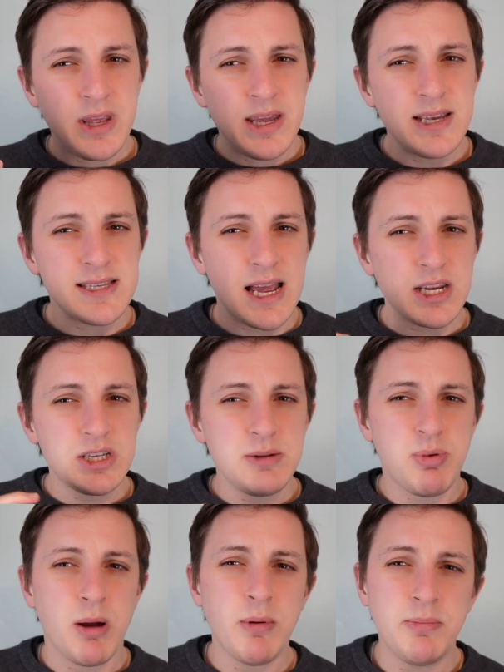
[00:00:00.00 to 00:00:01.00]
is actually
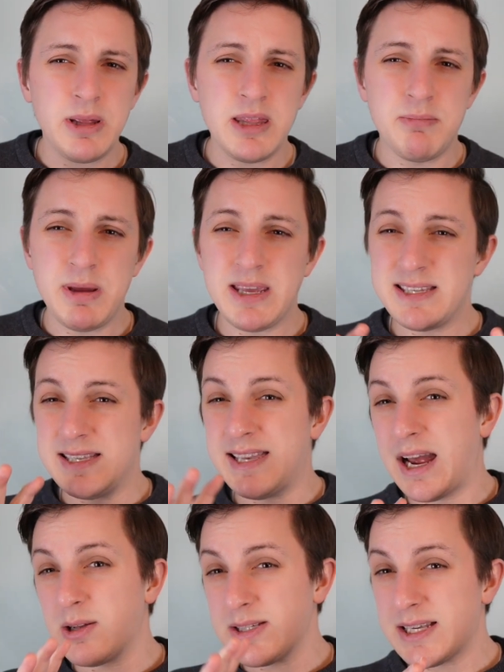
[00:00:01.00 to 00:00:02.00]
probably the biggest
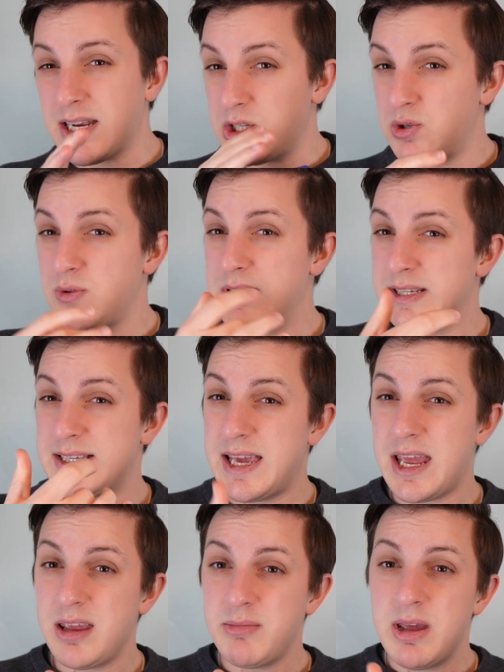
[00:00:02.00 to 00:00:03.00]
downside to this
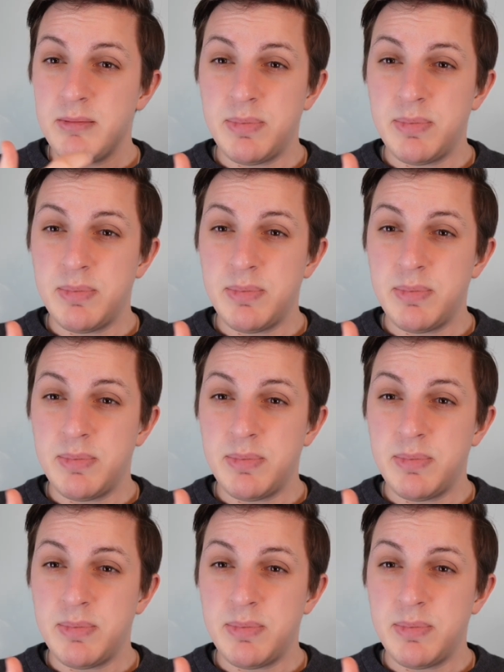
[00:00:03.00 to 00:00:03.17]
game,